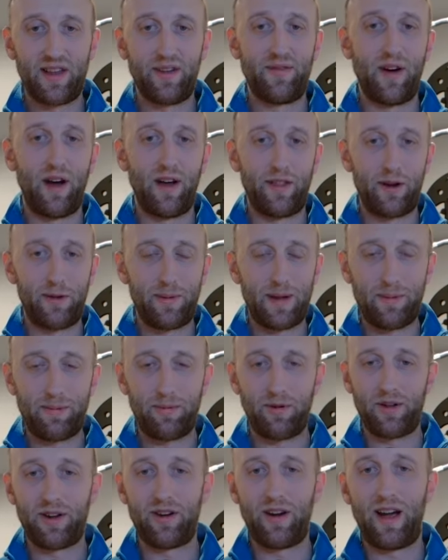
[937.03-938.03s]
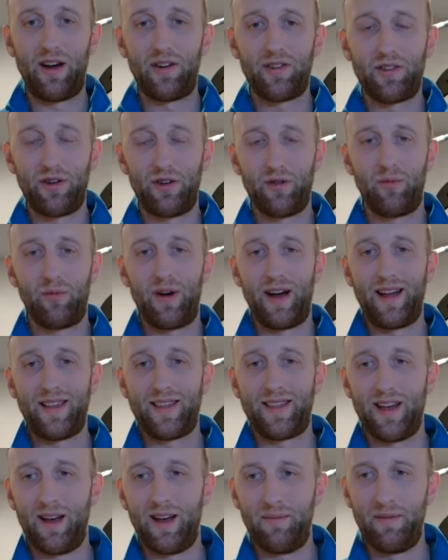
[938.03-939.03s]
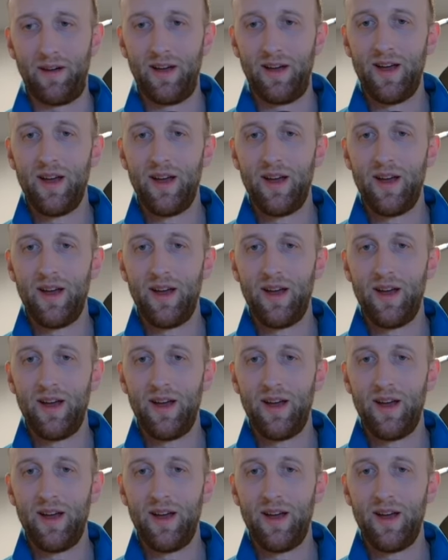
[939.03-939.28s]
If other people in your household want them,